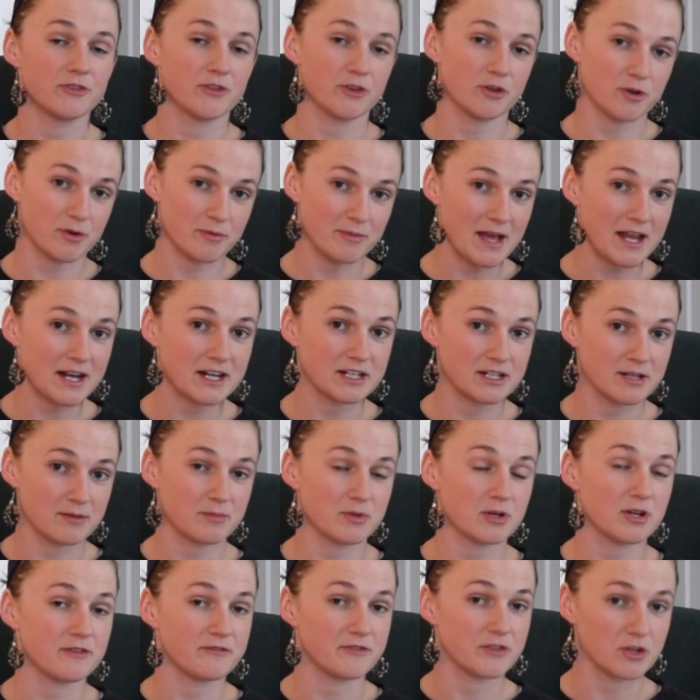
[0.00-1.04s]
the chromatic number
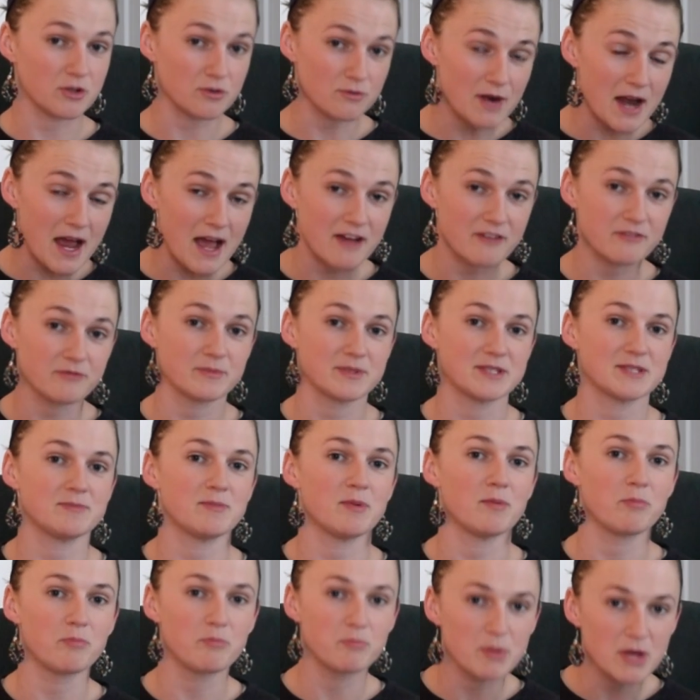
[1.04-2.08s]
of the graph must
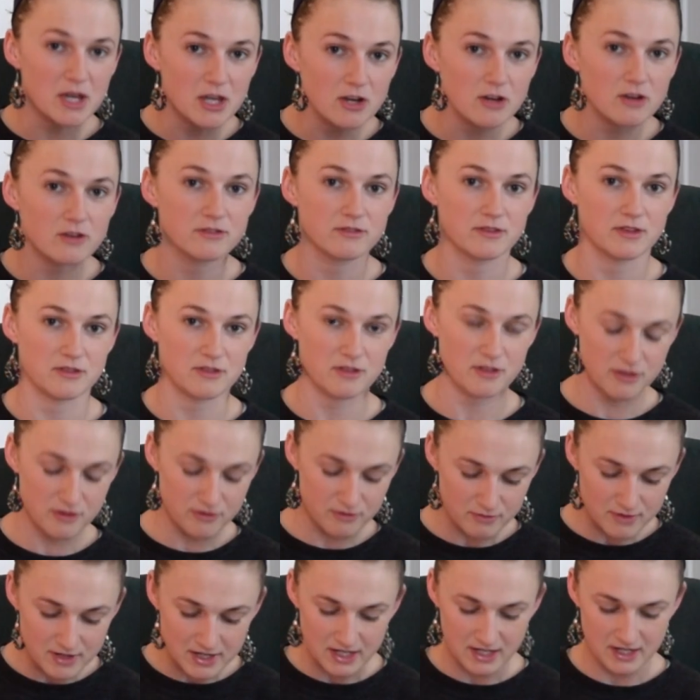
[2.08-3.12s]
be bigger than
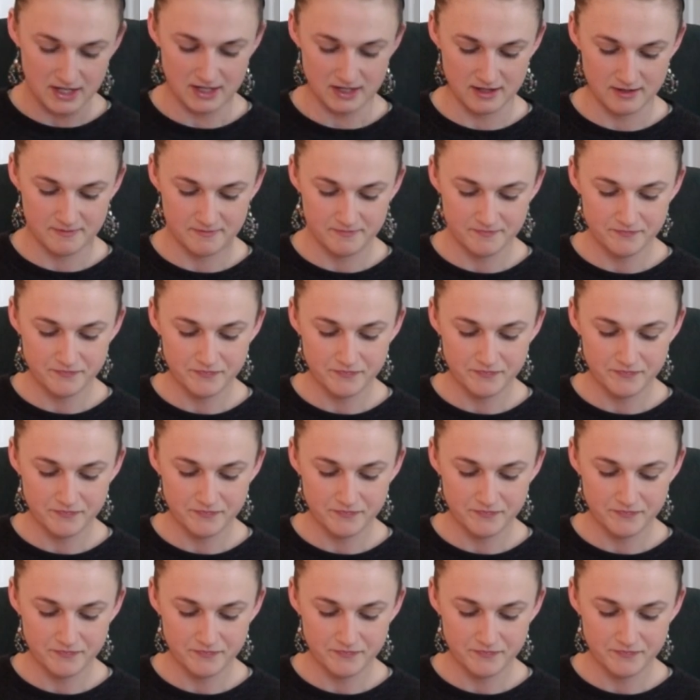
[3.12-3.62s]
three,